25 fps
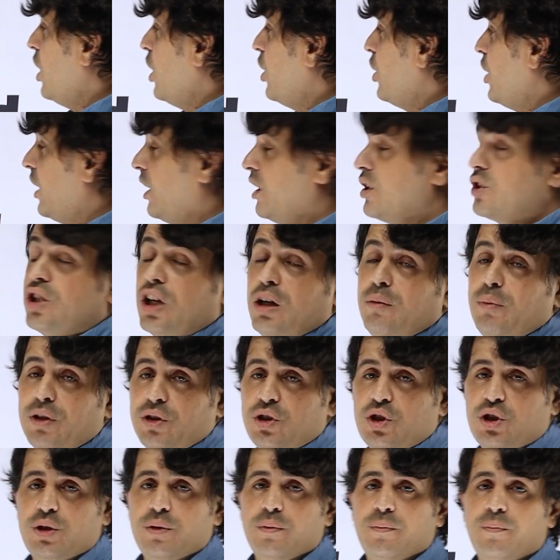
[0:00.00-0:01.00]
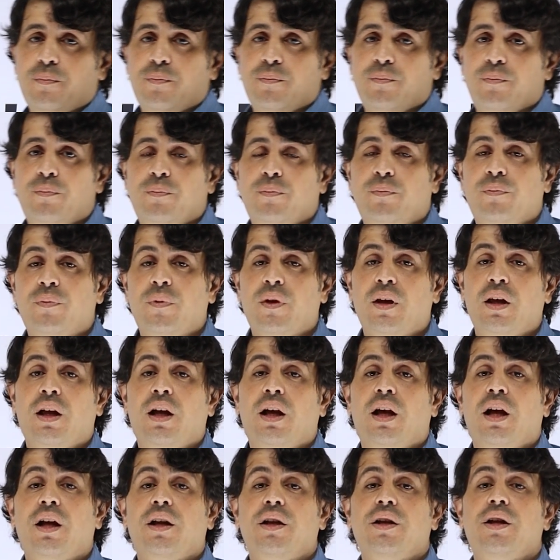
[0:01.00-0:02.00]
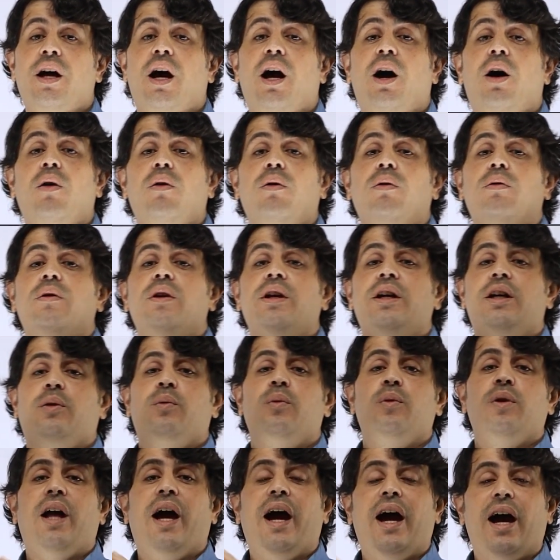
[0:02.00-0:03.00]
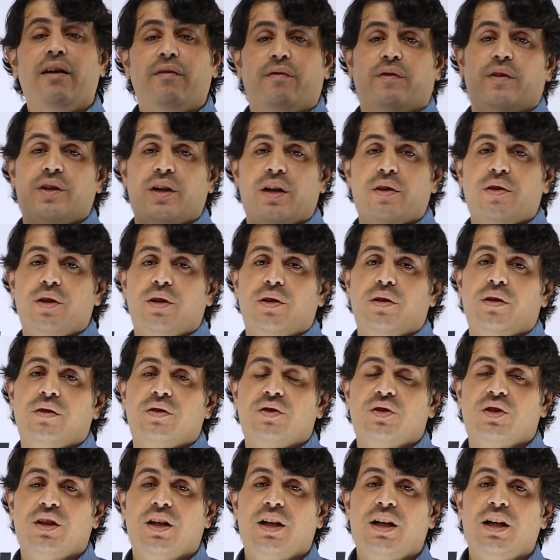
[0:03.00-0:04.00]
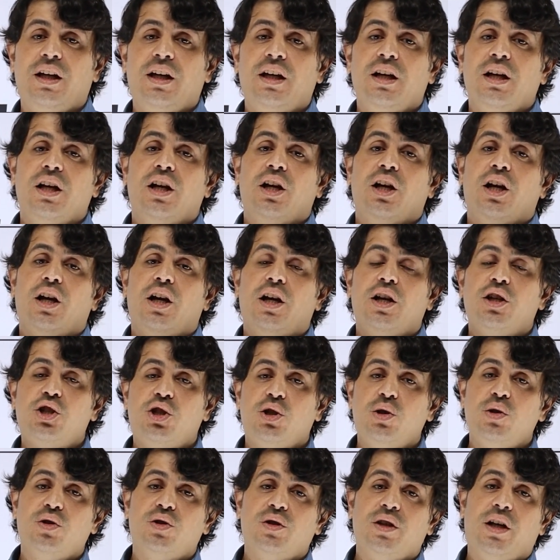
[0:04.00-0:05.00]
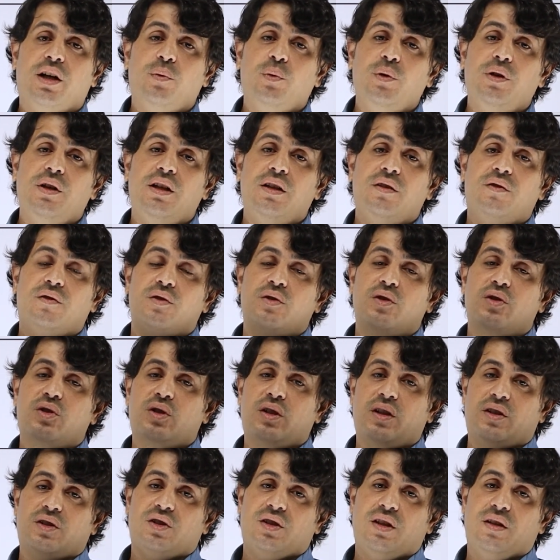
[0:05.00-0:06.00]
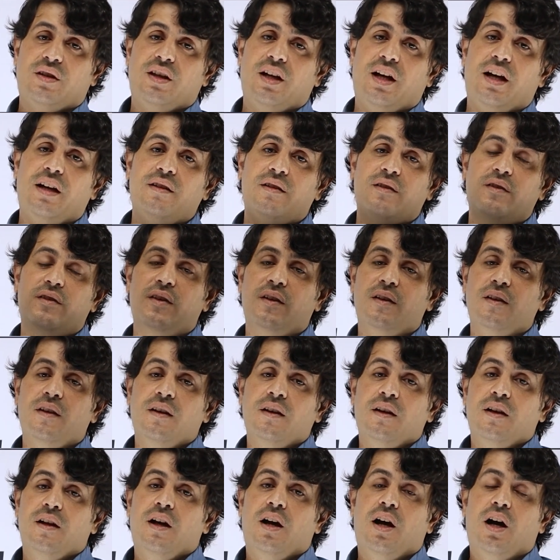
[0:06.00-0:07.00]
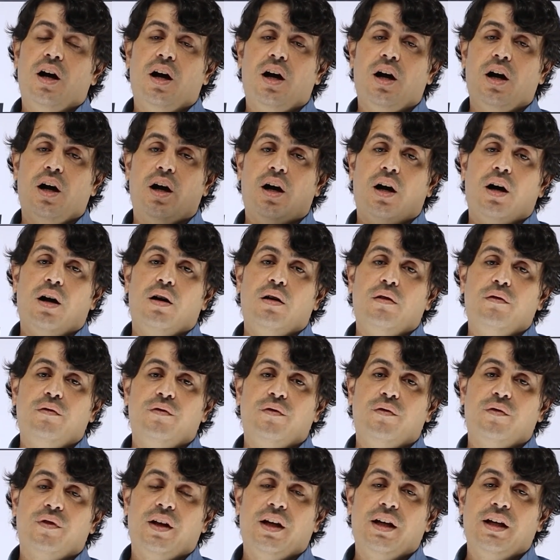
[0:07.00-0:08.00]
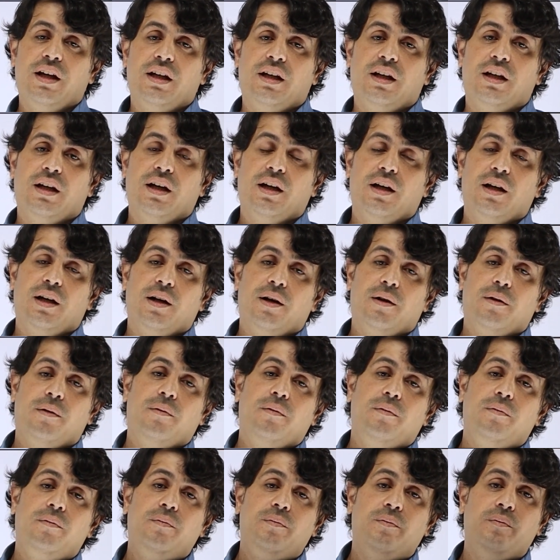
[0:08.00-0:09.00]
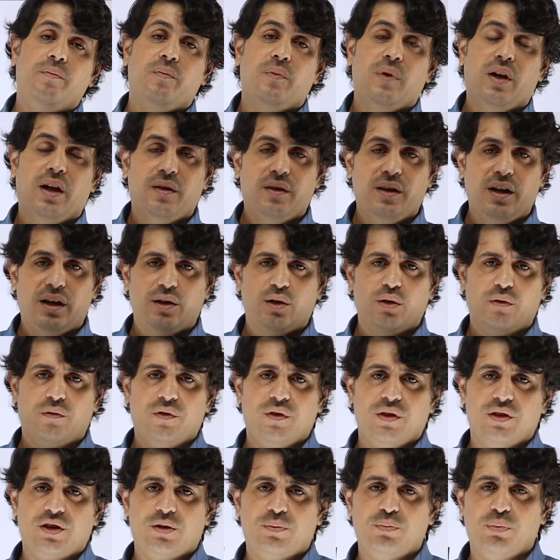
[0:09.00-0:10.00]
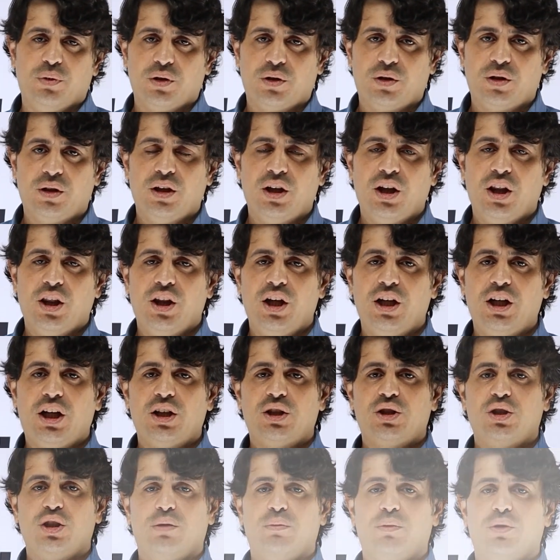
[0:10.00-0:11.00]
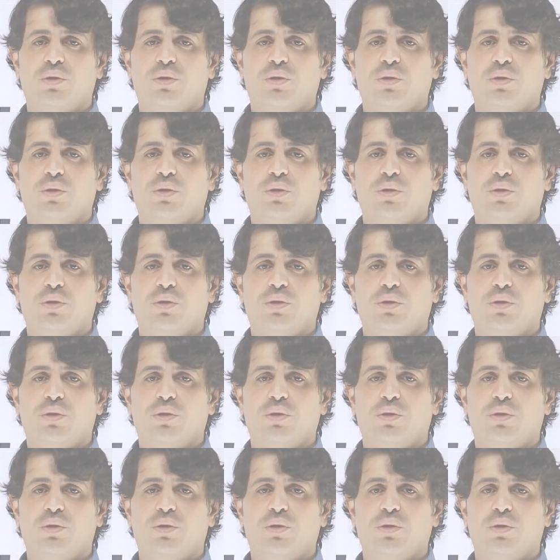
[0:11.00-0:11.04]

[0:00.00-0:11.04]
Thank you so much. Now, we'll have another, let's say, issues that we need to discuss at the end of at the end of this book. Thank you so